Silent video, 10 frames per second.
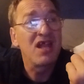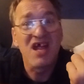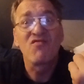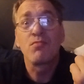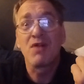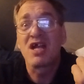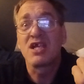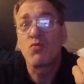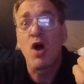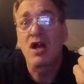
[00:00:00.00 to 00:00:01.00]
everybody
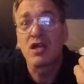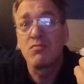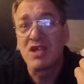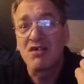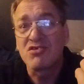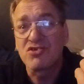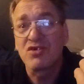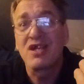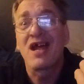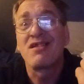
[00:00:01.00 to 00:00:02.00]
walking up down the
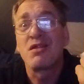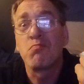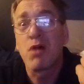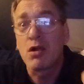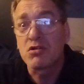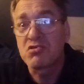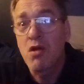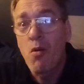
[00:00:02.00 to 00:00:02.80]
street and then barks.